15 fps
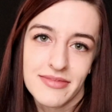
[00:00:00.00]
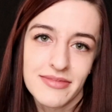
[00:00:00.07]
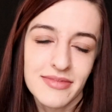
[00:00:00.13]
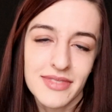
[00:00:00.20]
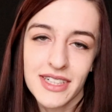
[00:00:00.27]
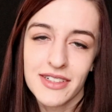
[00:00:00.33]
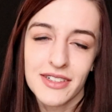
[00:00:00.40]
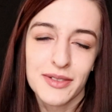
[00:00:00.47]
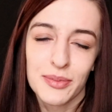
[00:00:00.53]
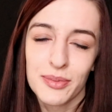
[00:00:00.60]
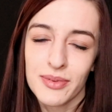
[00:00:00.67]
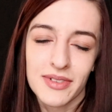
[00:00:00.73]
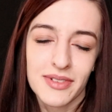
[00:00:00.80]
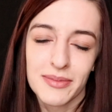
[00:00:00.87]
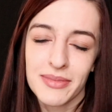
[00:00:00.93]
it just
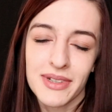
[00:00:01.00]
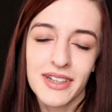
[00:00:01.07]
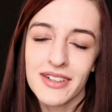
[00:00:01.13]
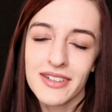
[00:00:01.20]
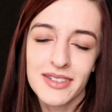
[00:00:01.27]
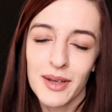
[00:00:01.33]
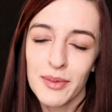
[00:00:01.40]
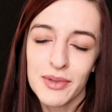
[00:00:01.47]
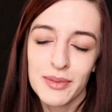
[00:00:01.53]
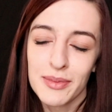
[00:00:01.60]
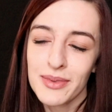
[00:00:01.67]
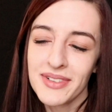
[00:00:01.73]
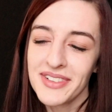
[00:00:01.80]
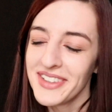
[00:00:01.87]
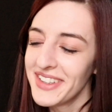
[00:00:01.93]
wouldn't be acceptable